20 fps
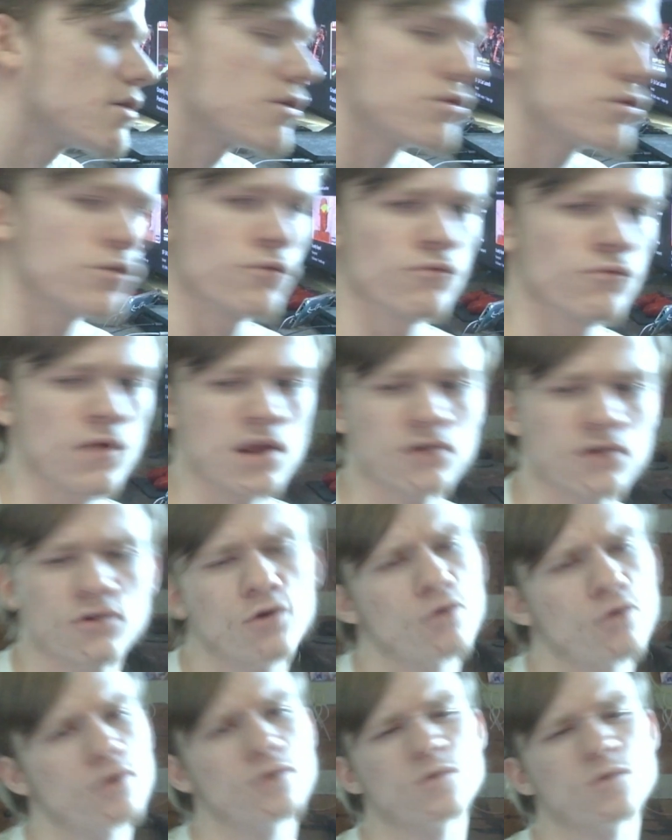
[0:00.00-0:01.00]
the
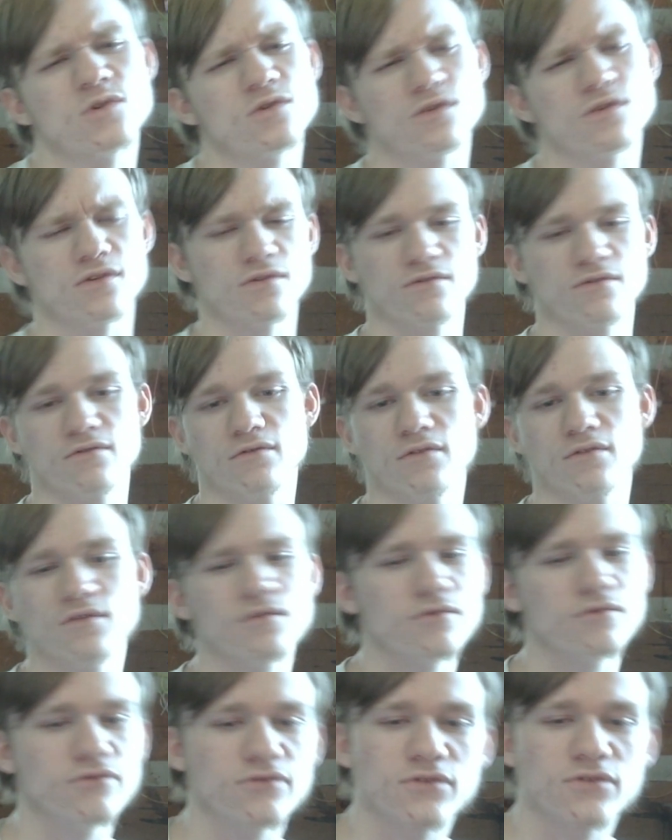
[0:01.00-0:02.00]
Rancor, it was
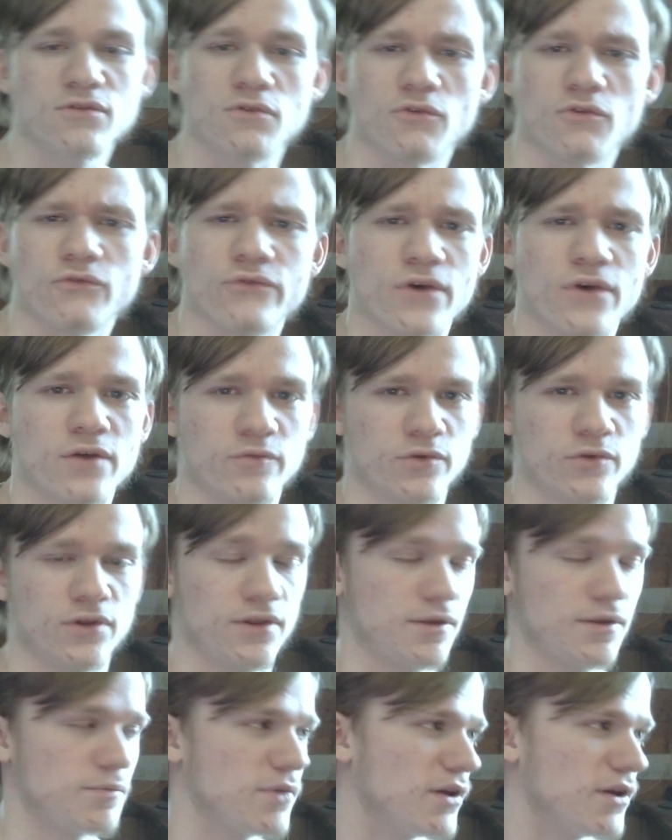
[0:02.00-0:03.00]
just sort of fun,
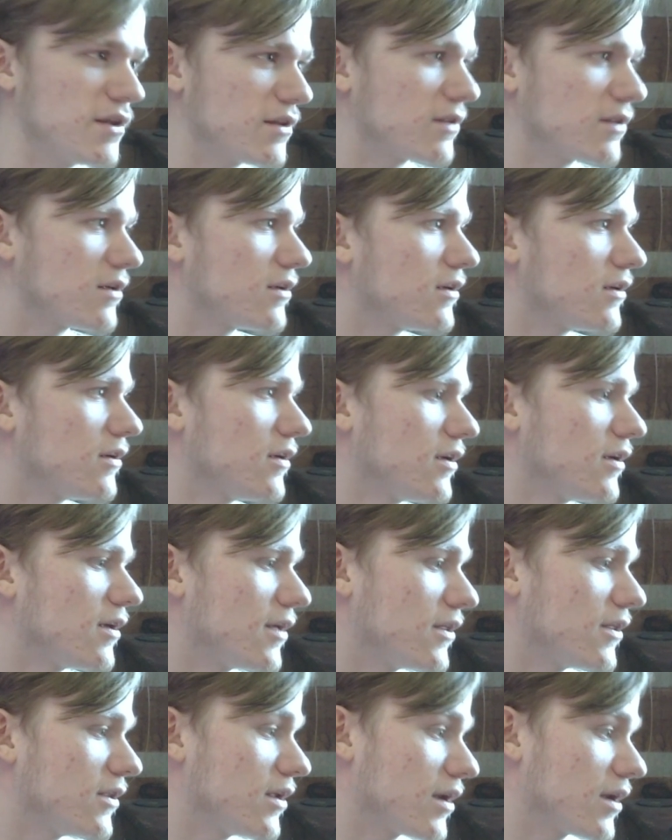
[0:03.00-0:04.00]
really, but
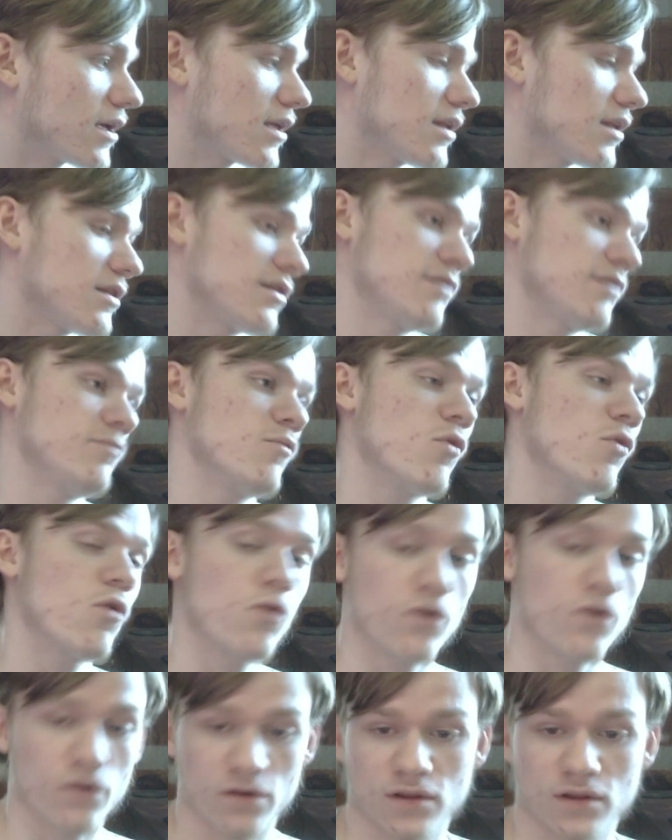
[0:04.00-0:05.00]
then I did
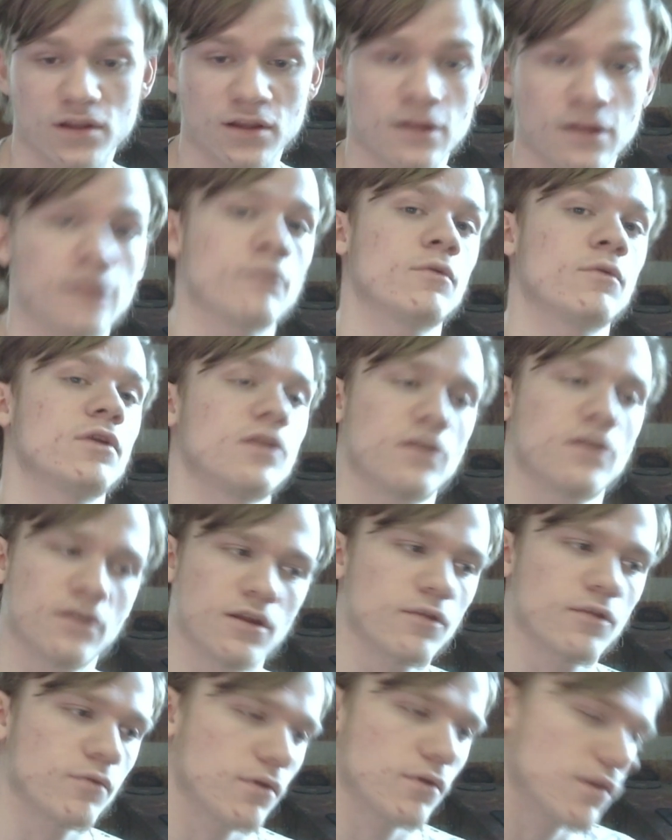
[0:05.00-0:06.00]
more, then another one, then
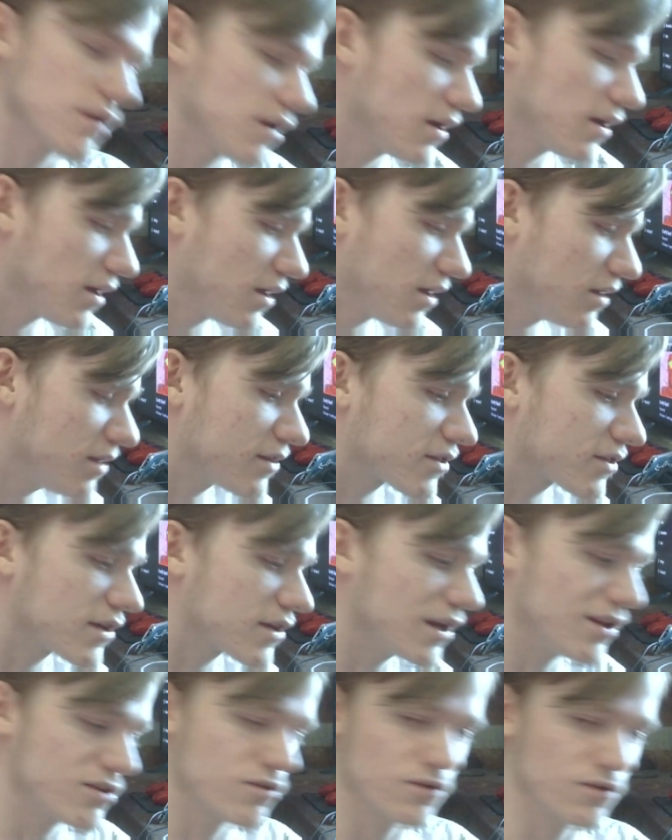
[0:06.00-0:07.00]
another one. And then it's
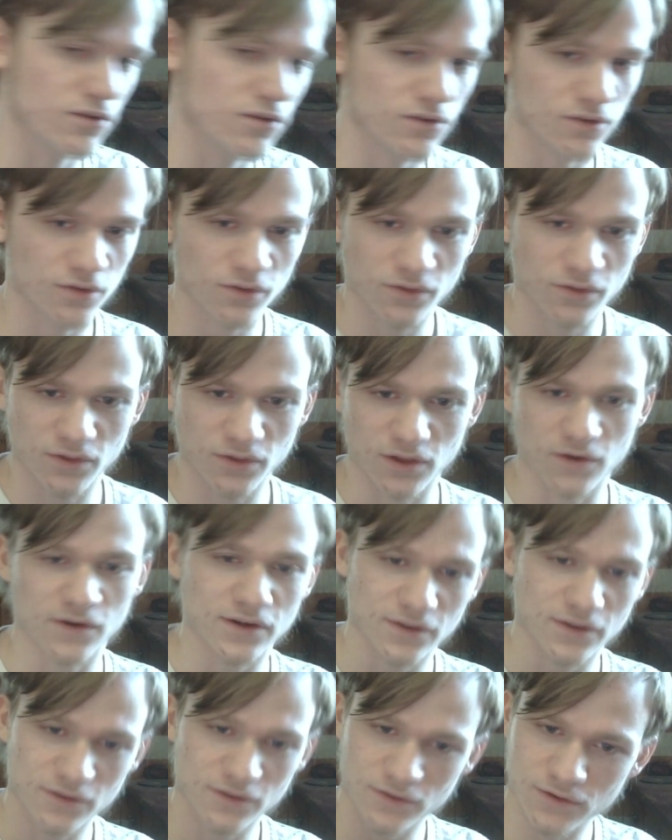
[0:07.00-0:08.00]
kind of turned into
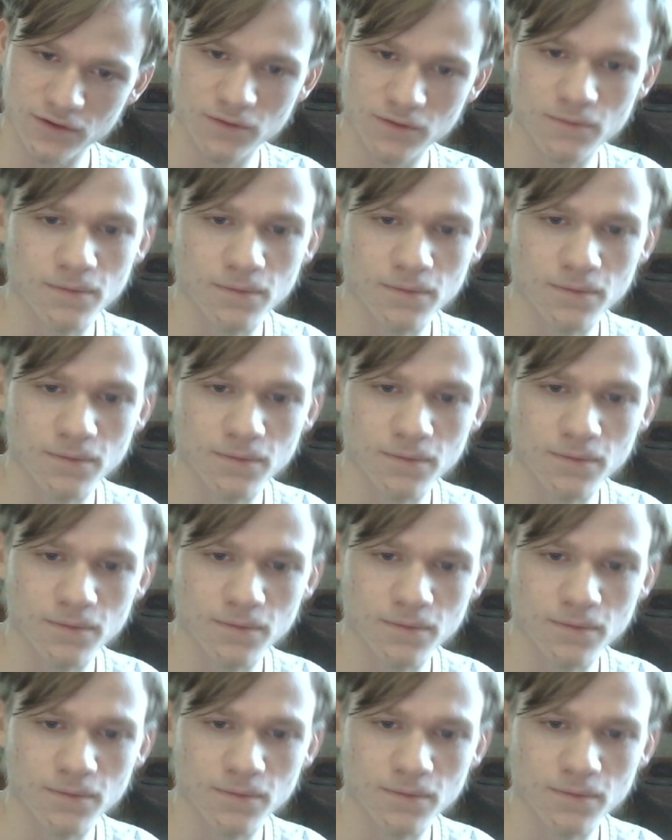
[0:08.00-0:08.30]
series.